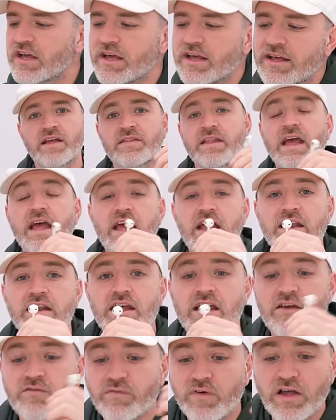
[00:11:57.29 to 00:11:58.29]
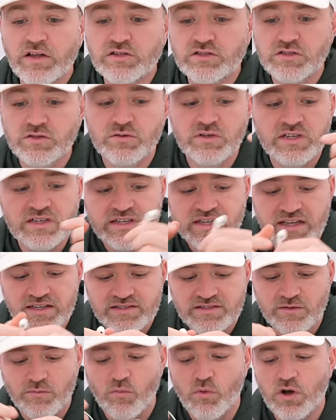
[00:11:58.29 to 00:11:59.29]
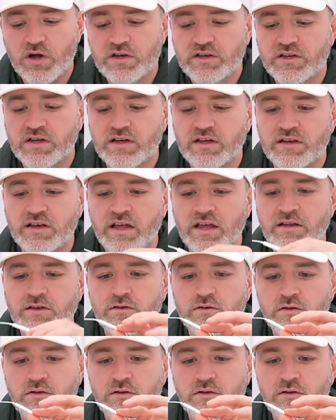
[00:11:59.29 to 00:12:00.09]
And then if I do need to get some work done and